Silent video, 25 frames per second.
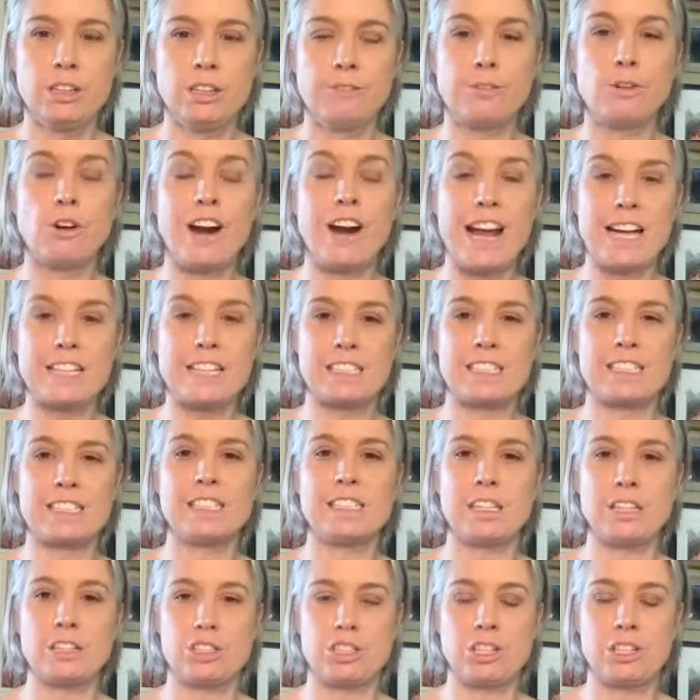for
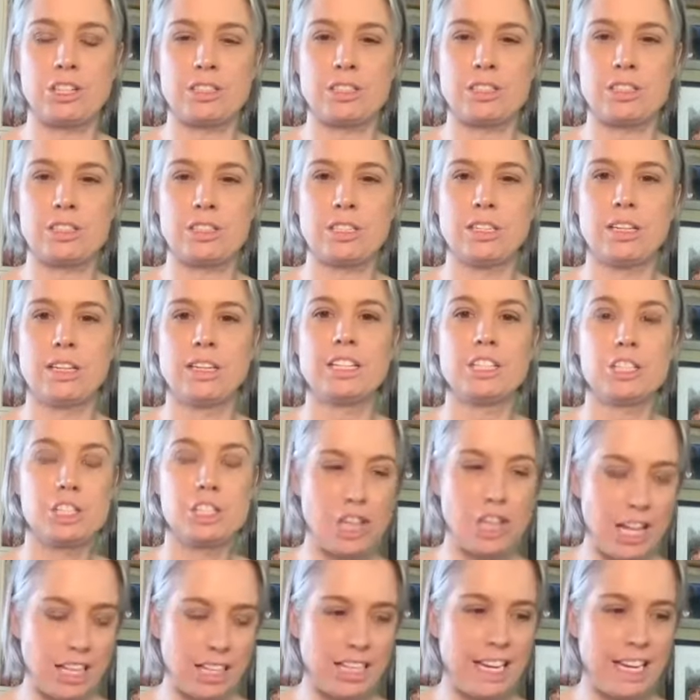estheticians
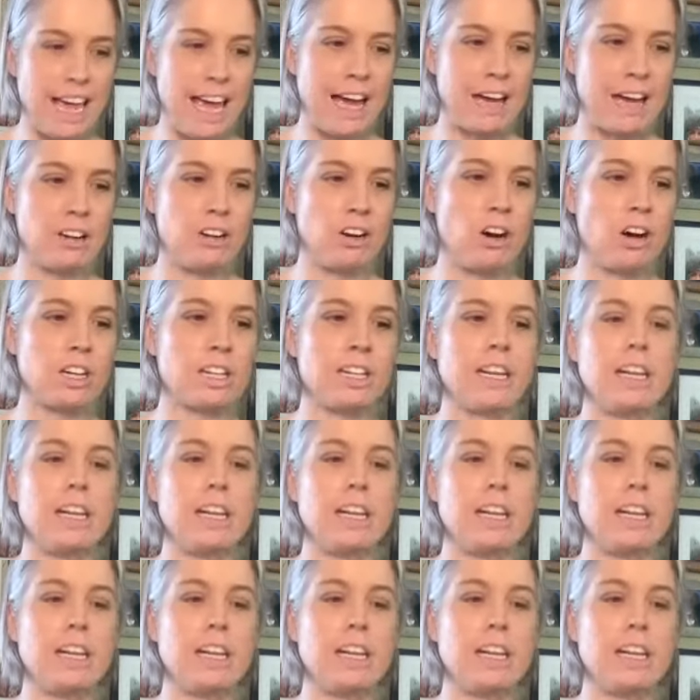Shelley Hancock.